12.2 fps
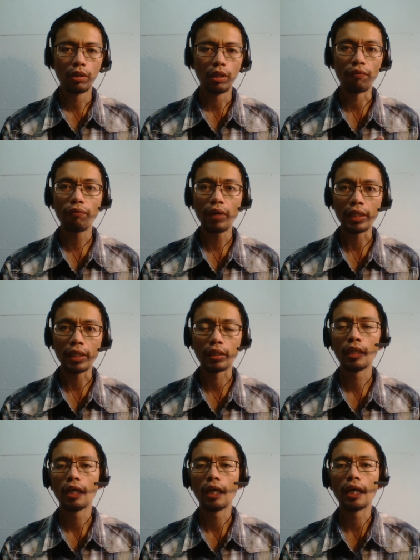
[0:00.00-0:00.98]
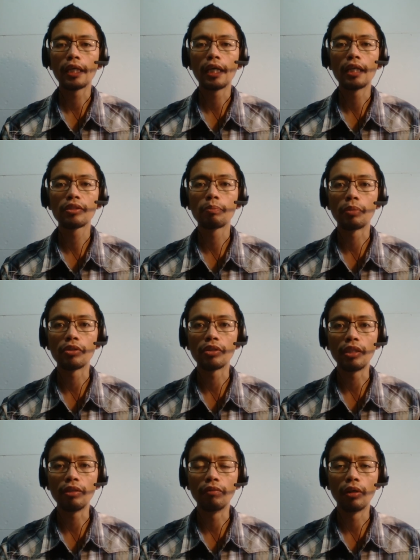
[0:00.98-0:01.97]
fight against
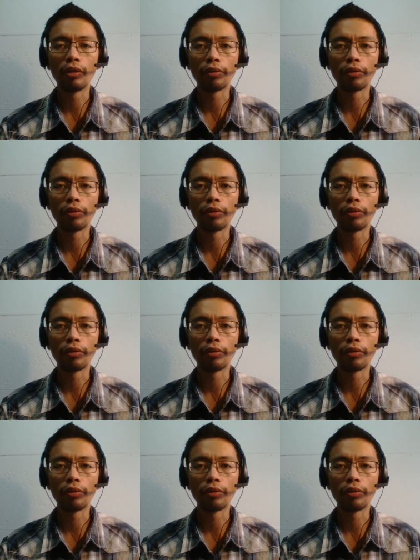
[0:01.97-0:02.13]
perceived